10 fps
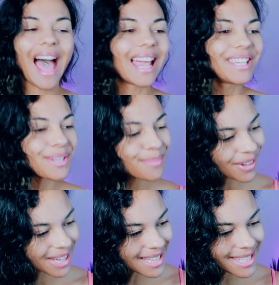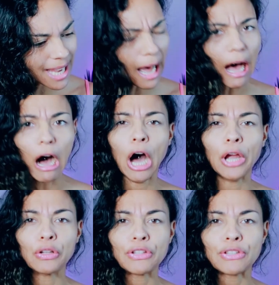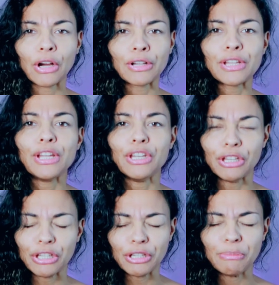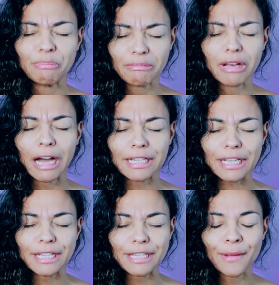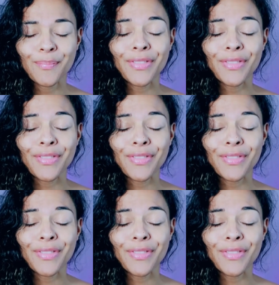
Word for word: And to be honest, I got sucked in. I did.